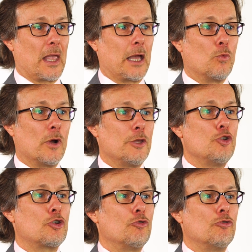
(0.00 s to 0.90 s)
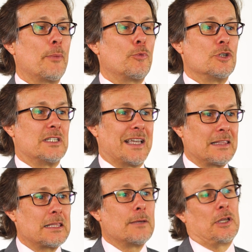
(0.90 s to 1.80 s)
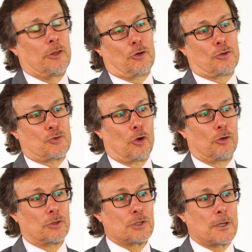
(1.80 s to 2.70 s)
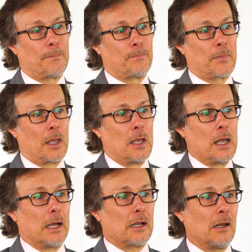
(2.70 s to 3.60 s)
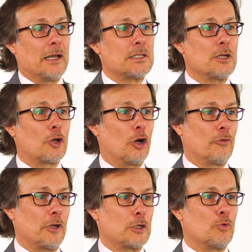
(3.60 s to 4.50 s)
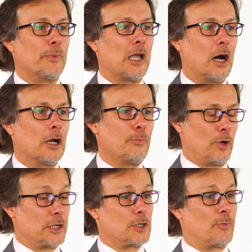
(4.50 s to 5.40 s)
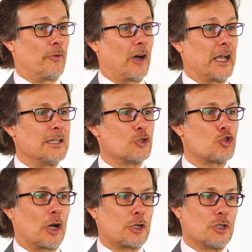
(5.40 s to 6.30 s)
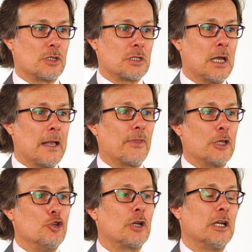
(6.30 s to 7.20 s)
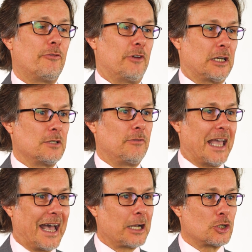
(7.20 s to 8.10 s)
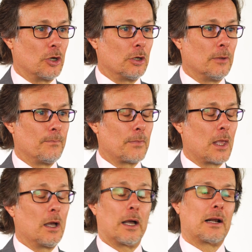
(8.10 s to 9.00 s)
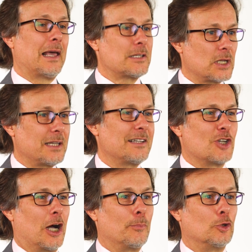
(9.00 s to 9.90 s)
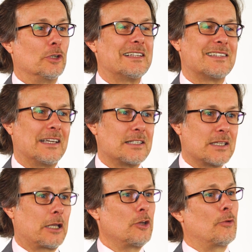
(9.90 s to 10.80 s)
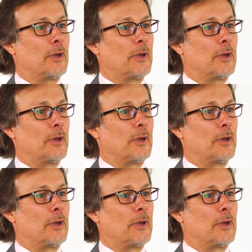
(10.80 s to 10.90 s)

and whether you can represent them in those roles. A client in a conflict will be hard-pressed to provide instructions that you can effectively act on. A classic example is an executor